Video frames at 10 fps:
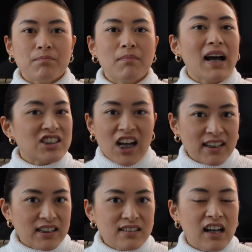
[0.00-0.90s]
my
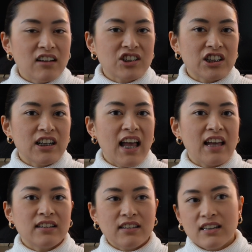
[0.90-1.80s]
Chinese culture
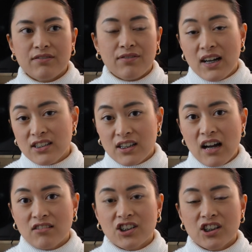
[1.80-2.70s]
and the French
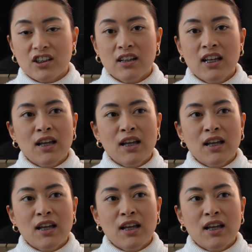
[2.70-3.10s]
culture.